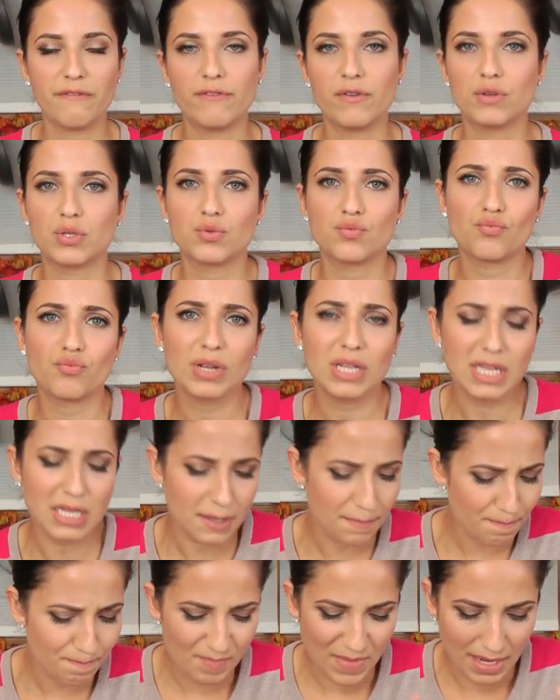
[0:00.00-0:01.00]
Feels
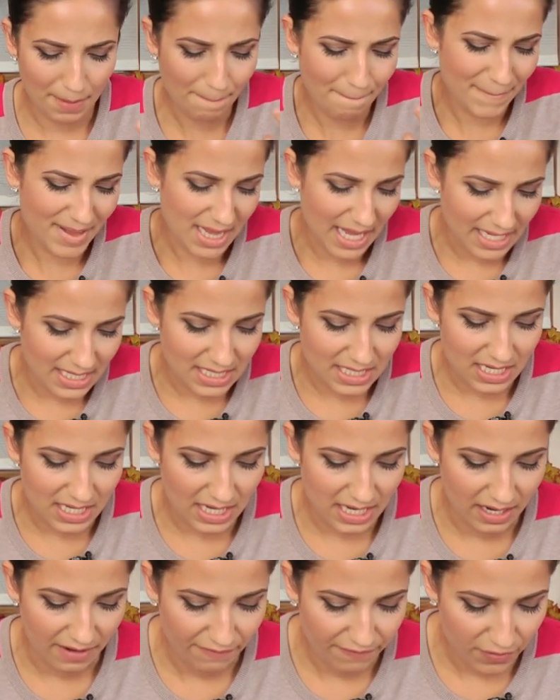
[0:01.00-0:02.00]
really like
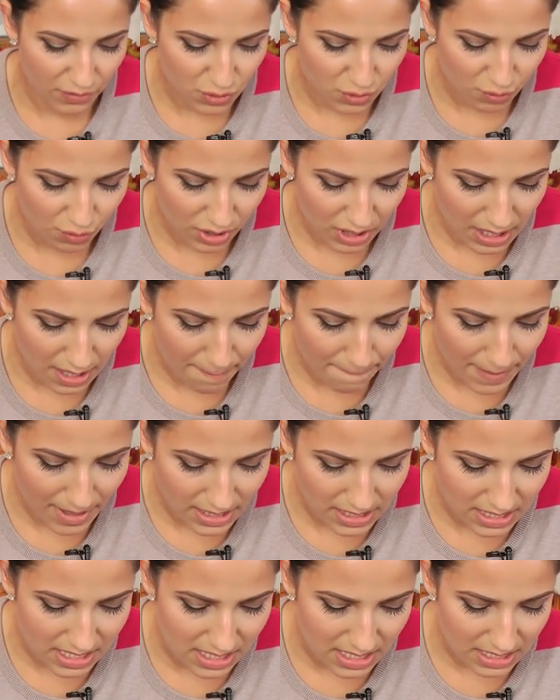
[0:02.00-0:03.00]
plenty, and it feels really
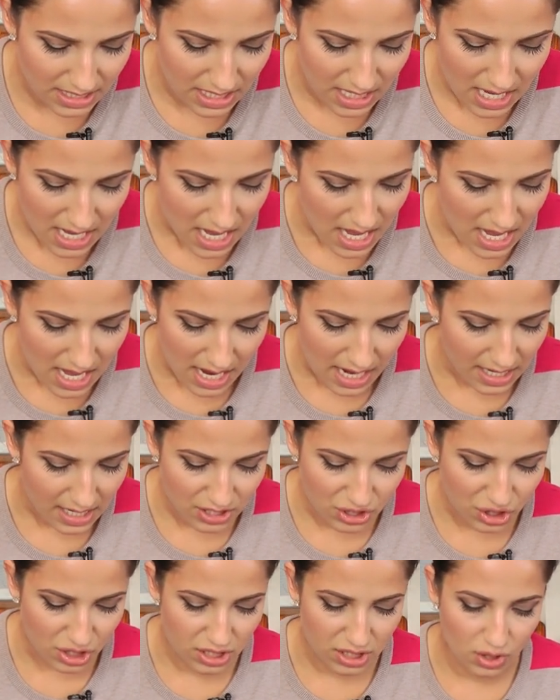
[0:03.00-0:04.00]
abundant, and
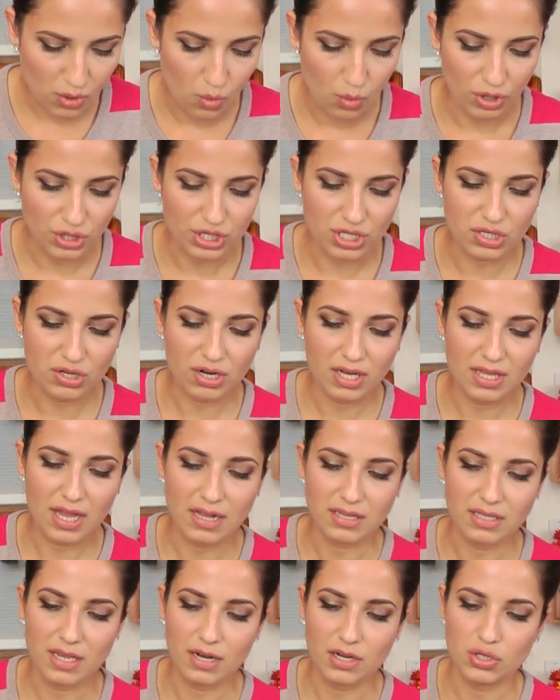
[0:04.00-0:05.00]
it's just gorgeous. Look at
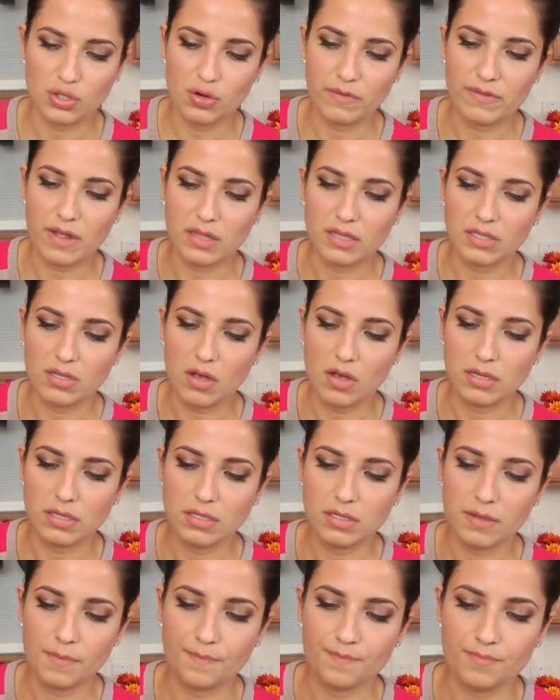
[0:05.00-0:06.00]
that texture of that
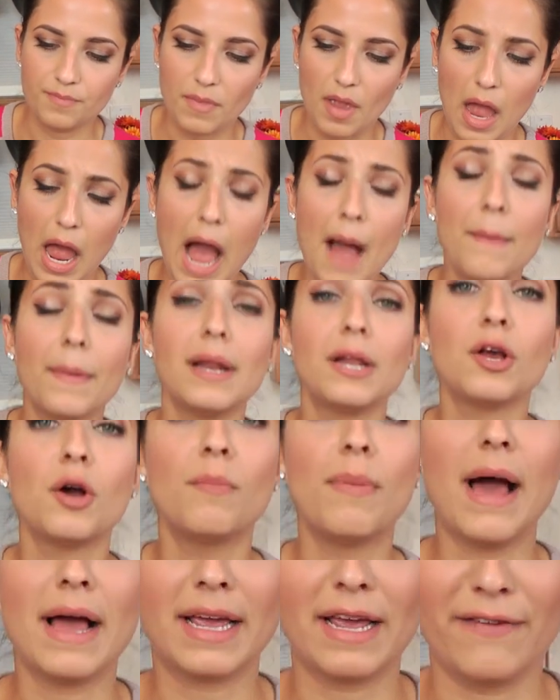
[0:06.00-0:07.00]
sauce. I'm gonna go
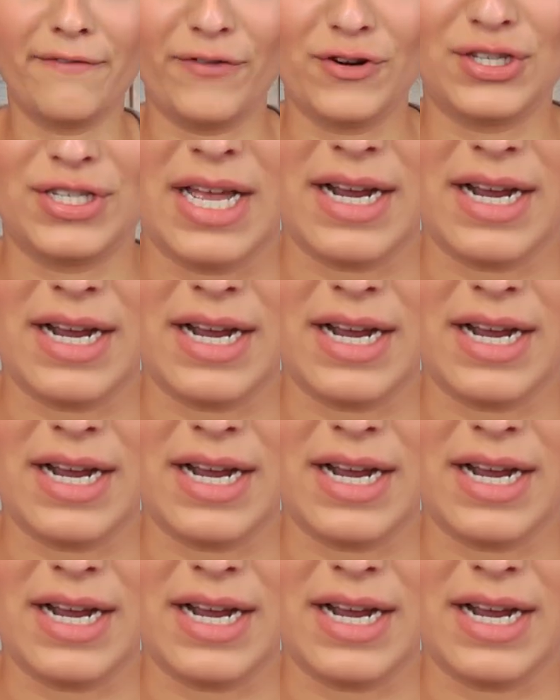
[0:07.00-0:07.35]
back in for